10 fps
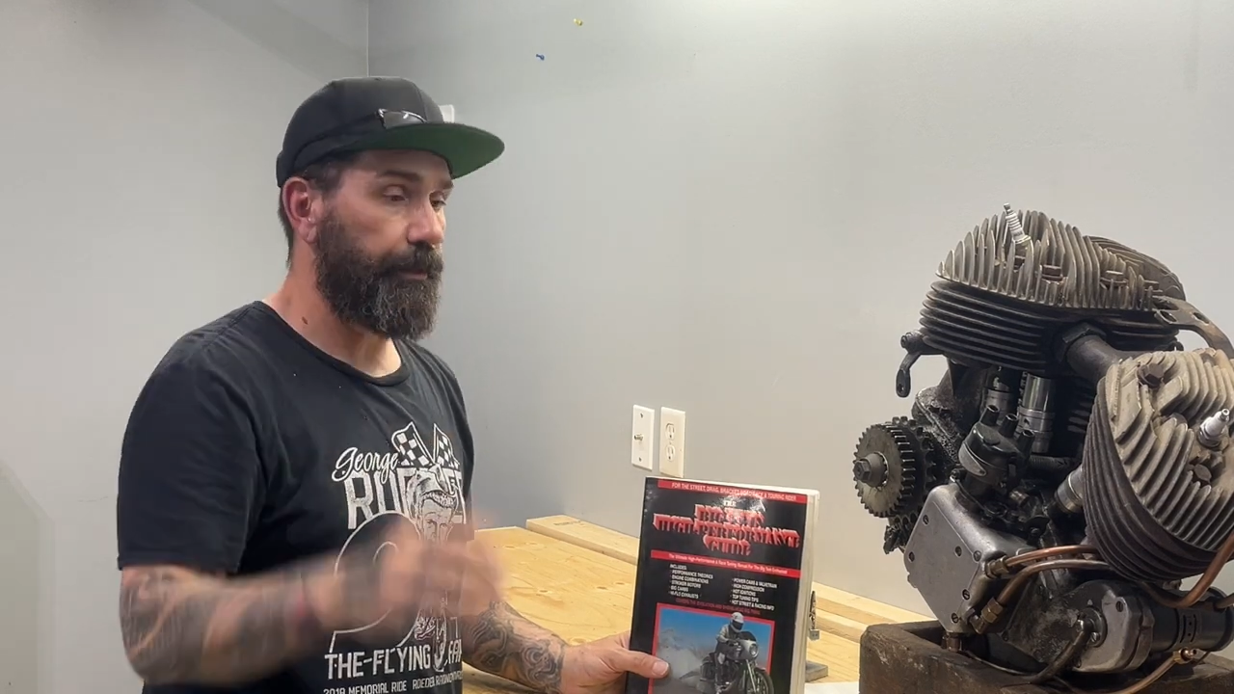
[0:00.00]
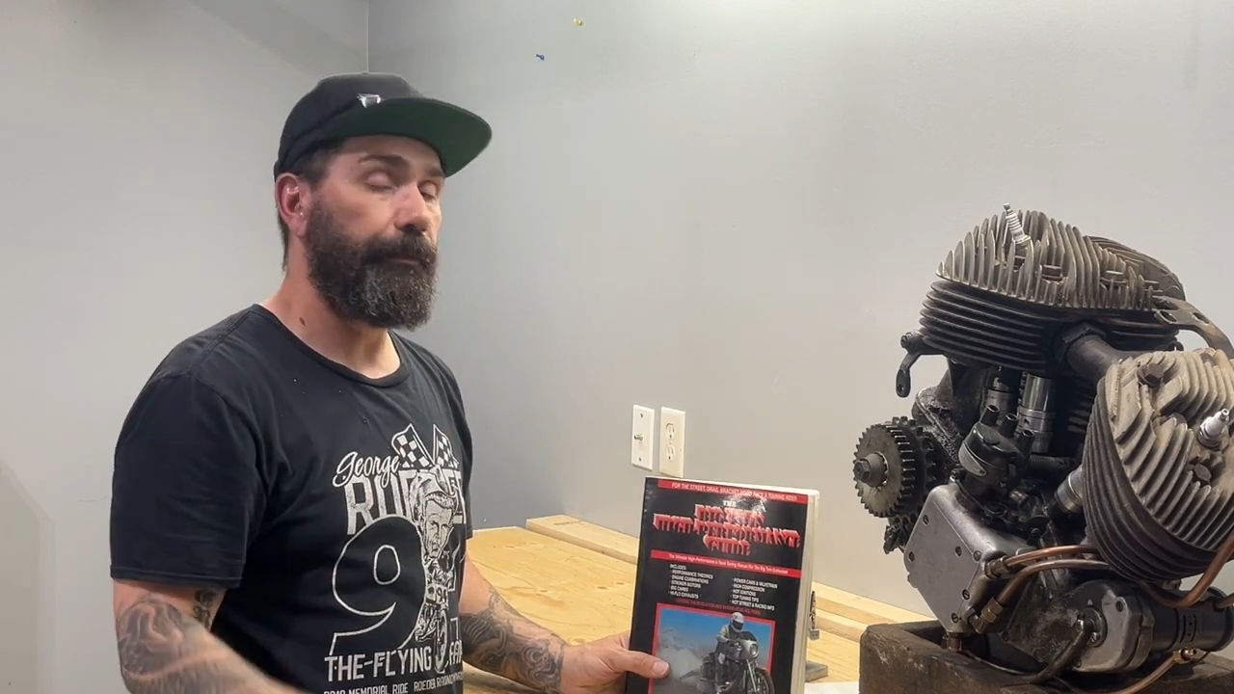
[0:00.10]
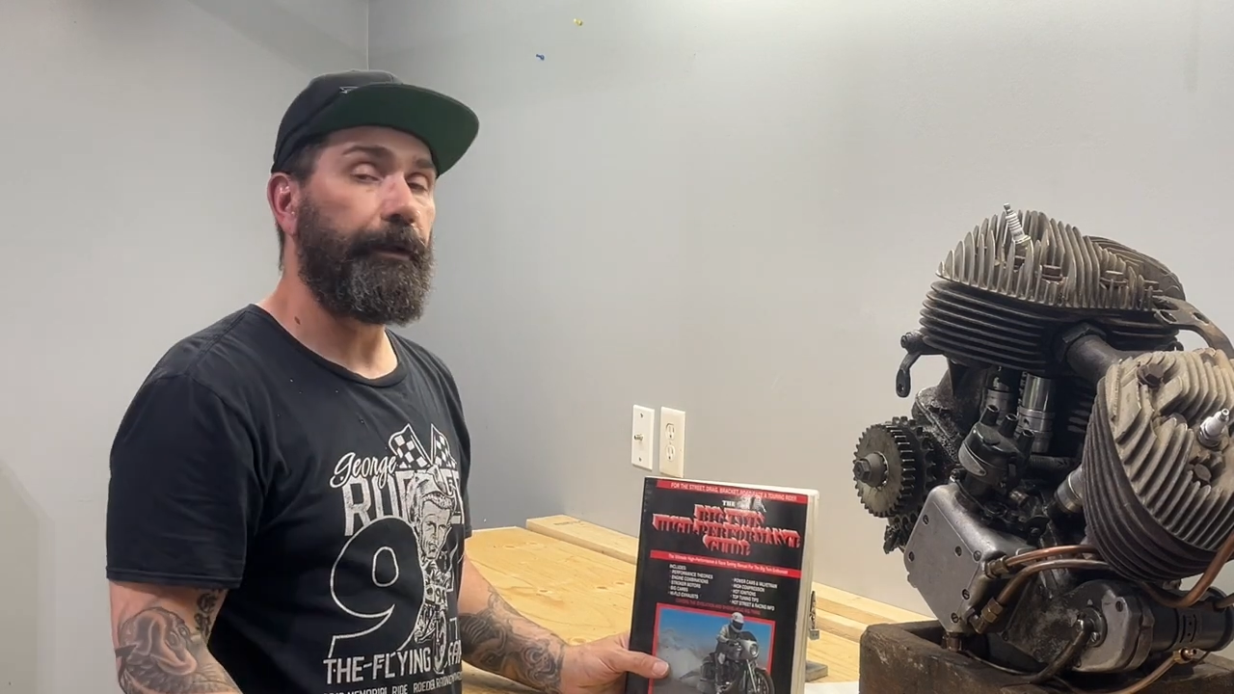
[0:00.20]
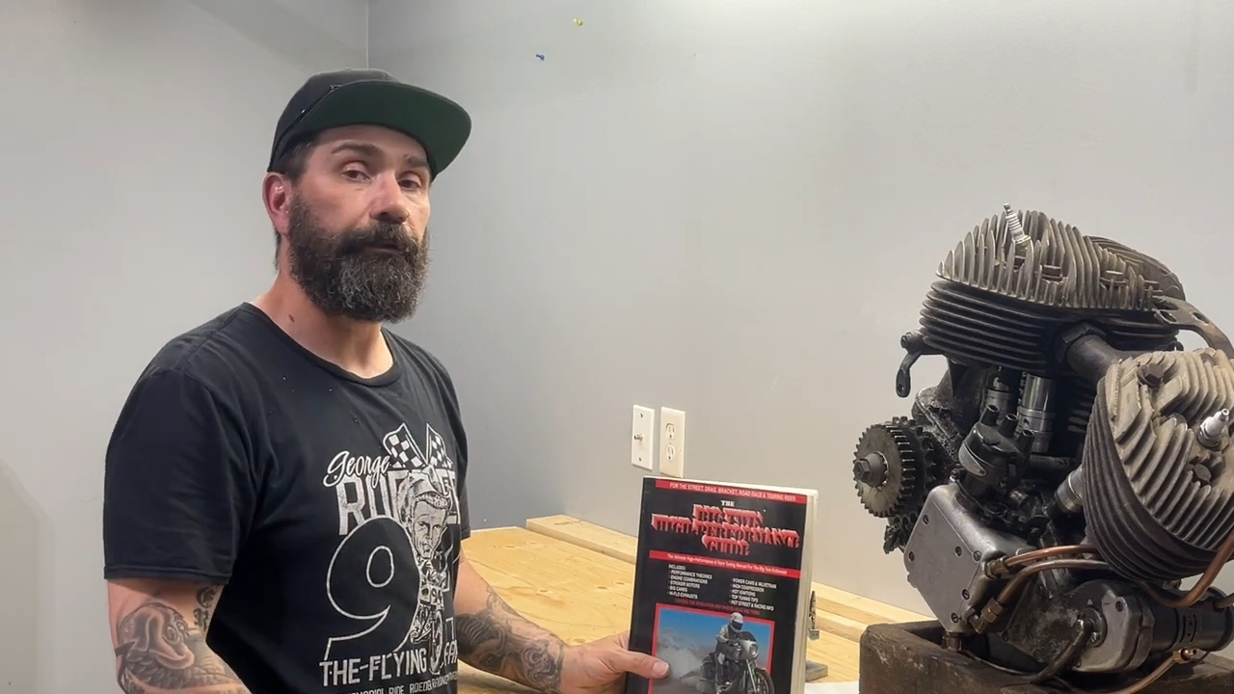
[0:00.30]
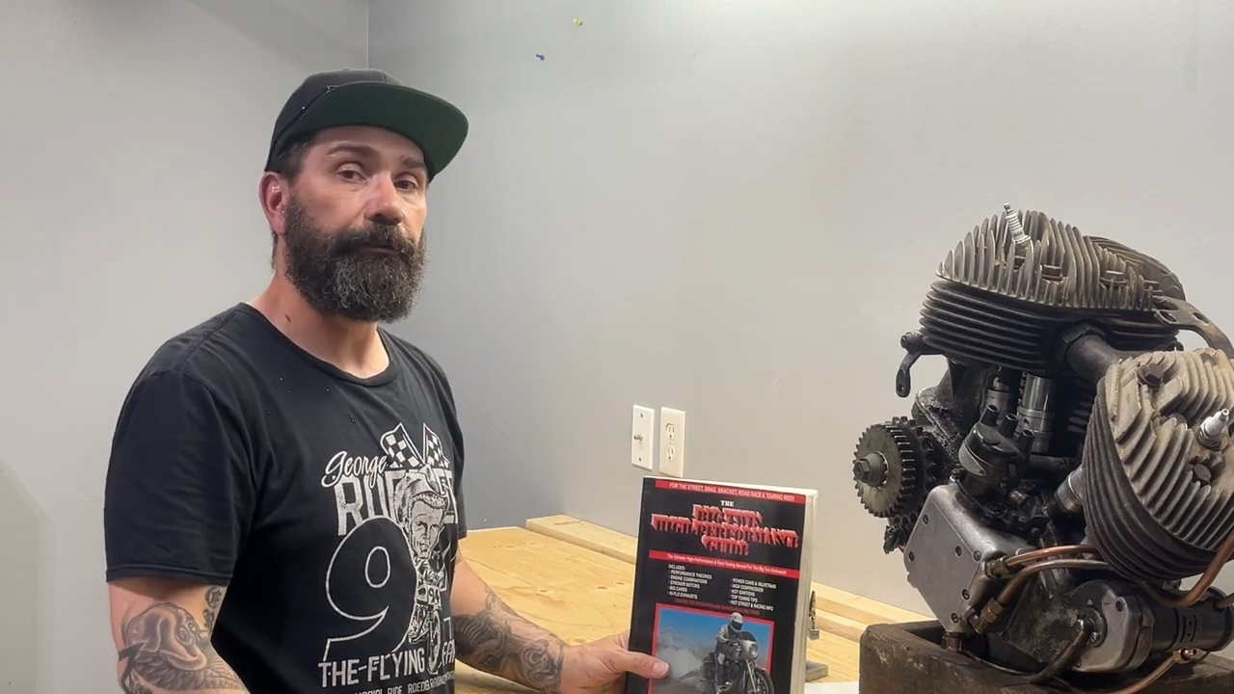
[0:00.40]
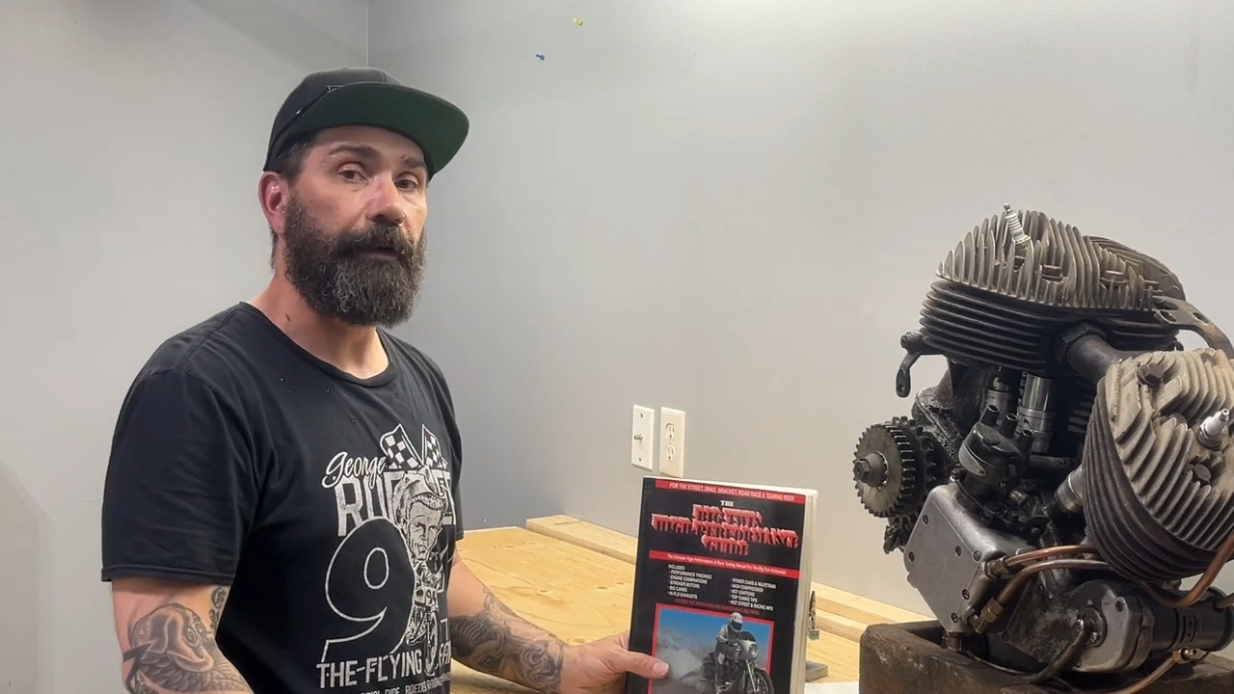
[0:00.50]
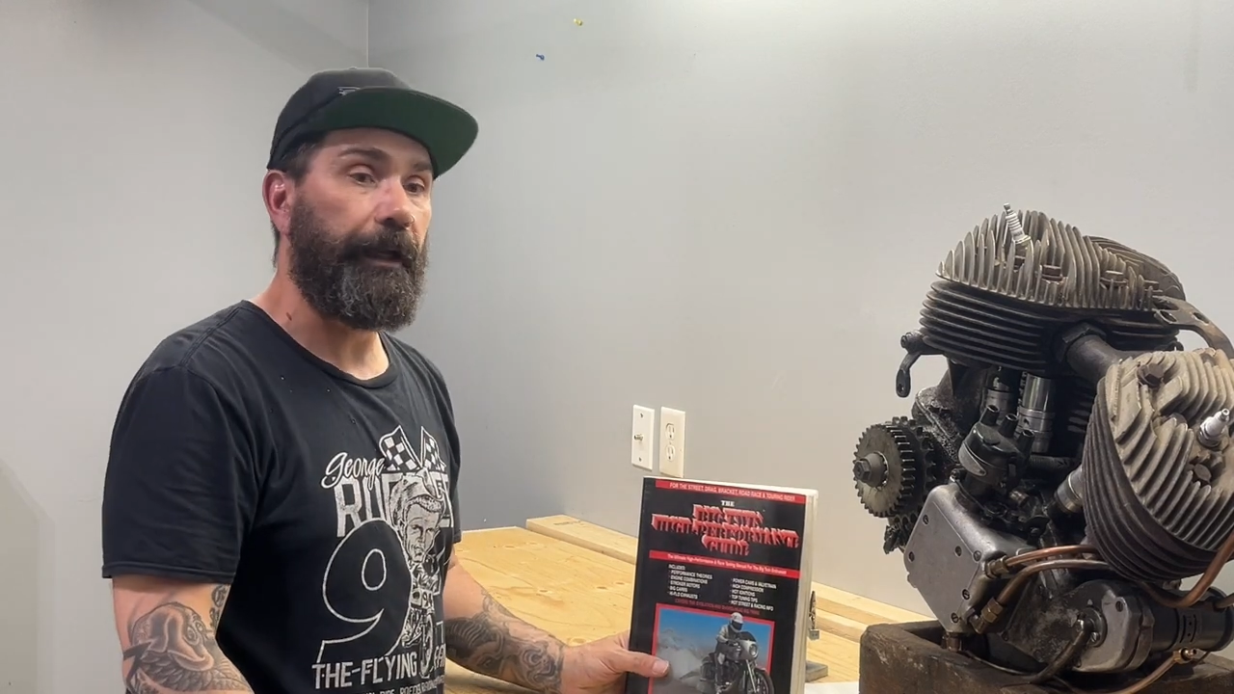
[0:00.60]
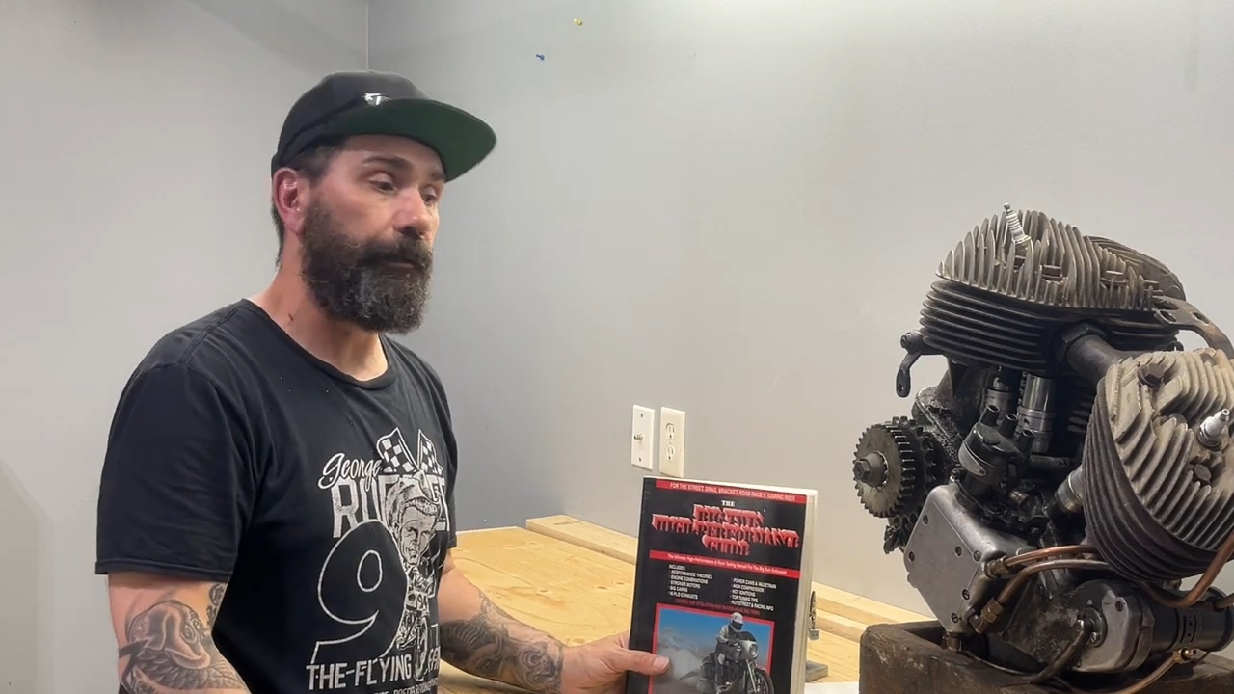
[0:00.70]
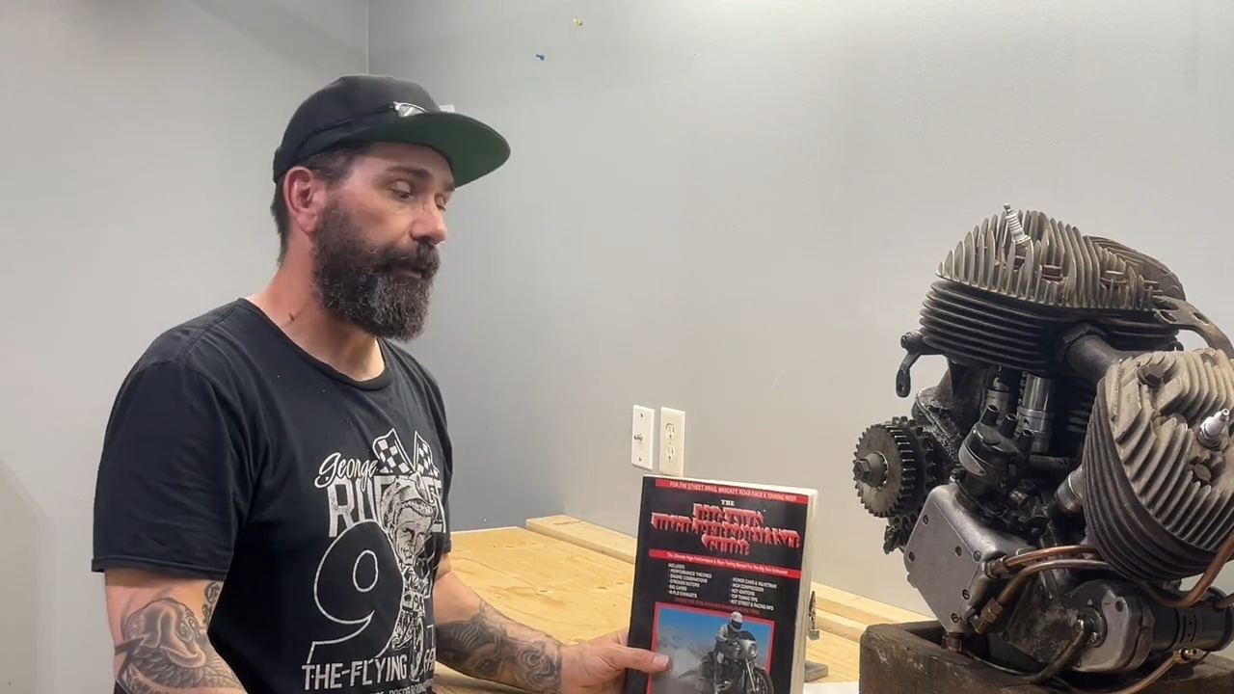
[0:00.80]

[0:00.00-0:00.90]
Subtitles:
and we don't find